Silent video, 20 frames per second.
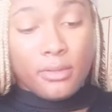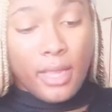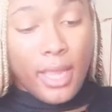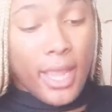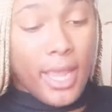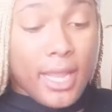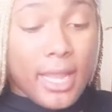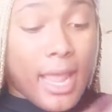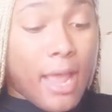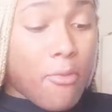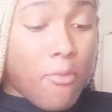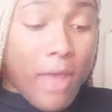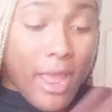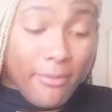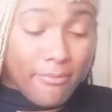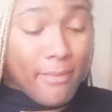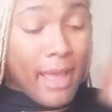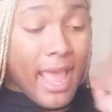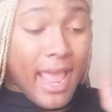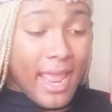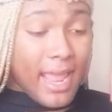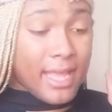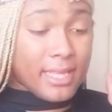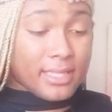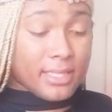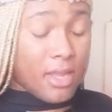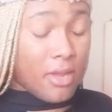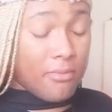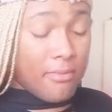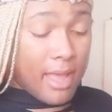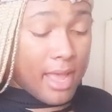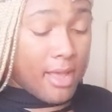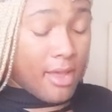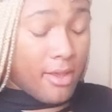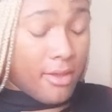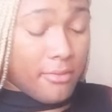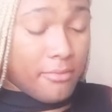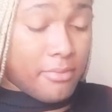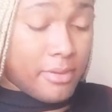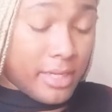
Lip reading: Hell, I wipe my ass on my own.